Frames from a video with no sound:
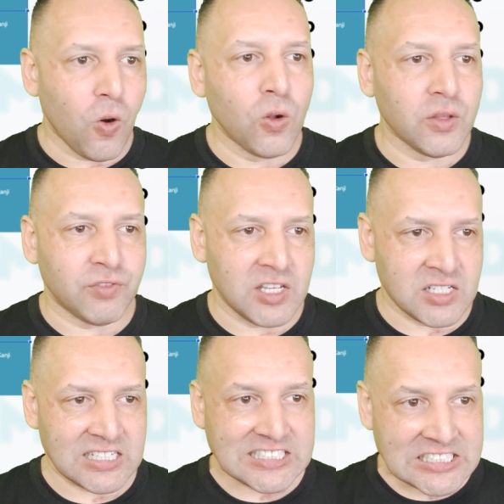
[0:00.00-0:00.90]
of
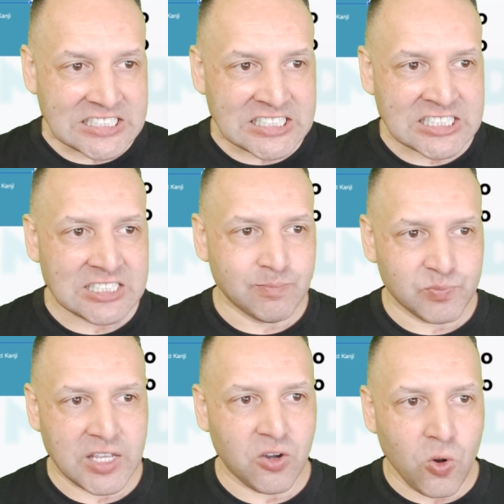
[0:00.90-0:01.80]
these,
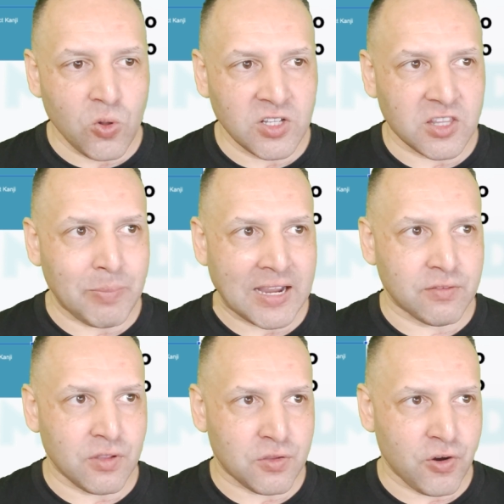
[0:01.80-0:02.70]
they're all at the back of
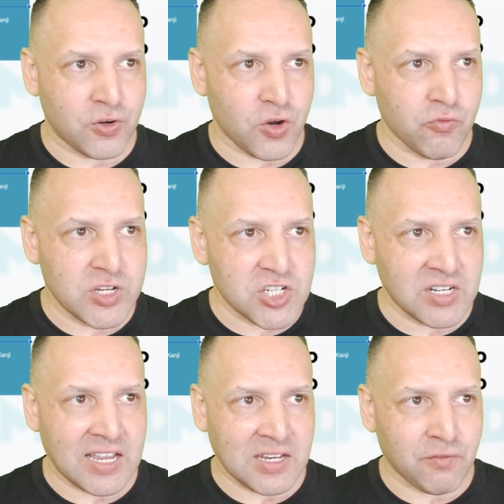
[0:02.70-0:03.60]
the throat,
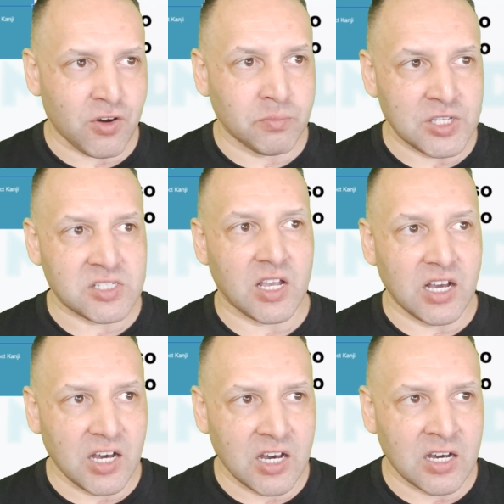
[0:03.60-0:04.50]
originating from this
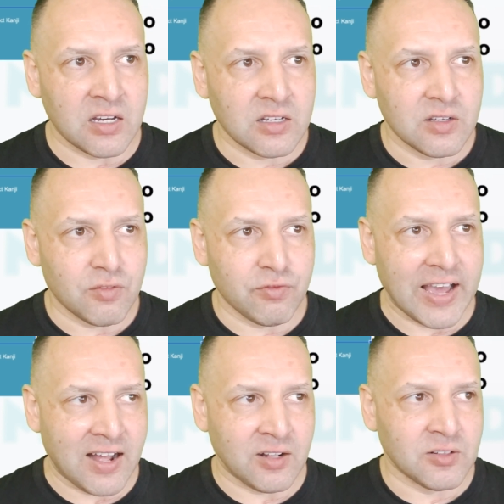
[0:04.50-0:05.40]

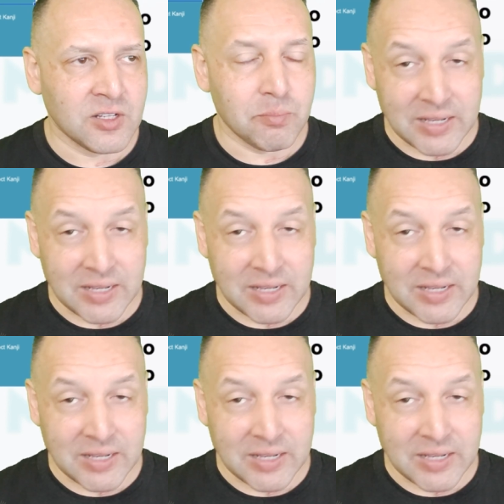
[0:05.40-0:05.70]
vowel. But